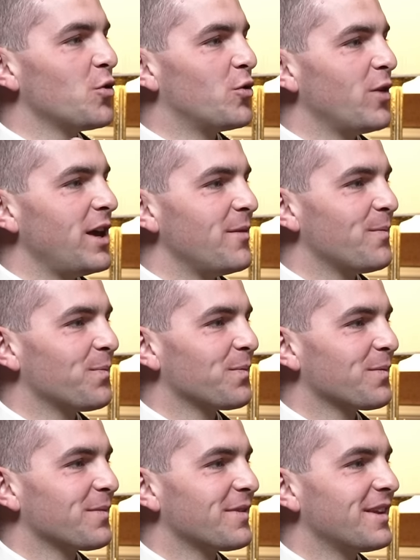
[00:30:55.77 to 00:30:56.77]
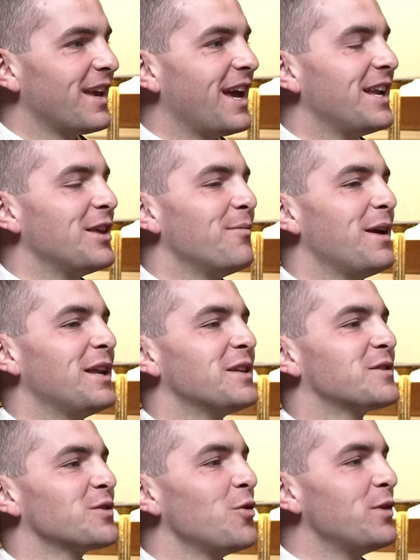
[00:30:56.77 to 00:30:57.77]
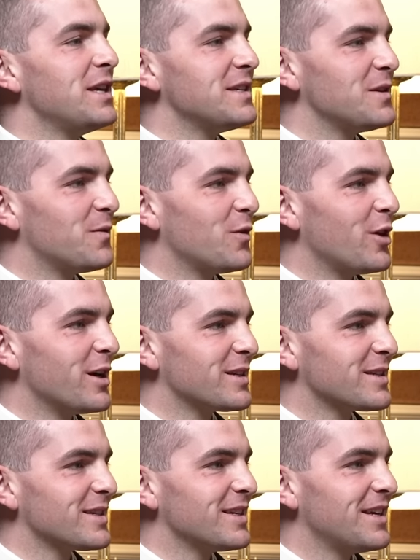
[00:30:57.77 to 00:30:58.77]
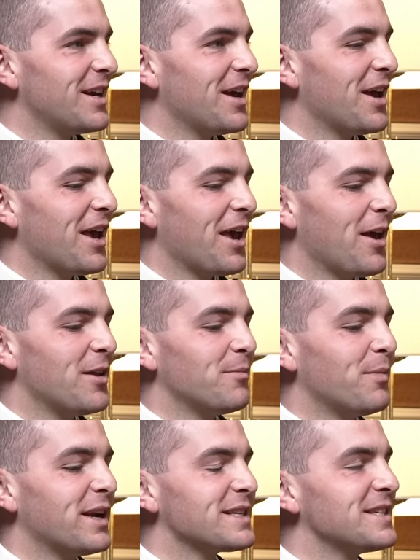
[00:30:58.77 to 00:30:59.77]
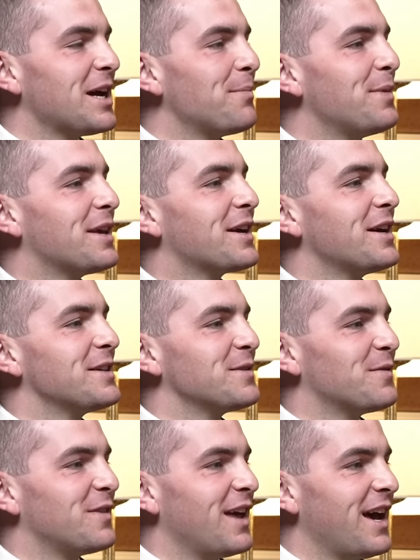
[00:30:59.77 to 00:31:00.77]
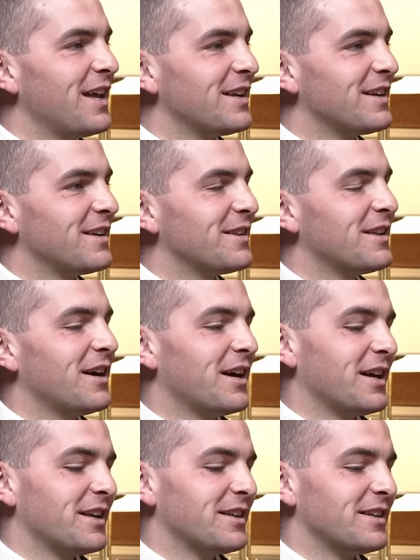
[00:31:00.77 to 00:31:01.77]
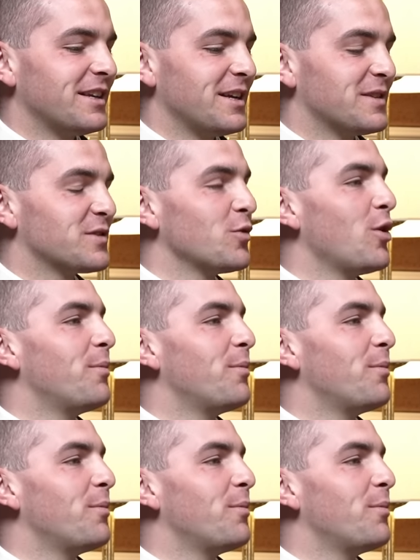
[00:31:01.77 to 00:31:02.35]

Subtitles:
great and He made it so easy for us. Mm. But it's not because of that, that it's so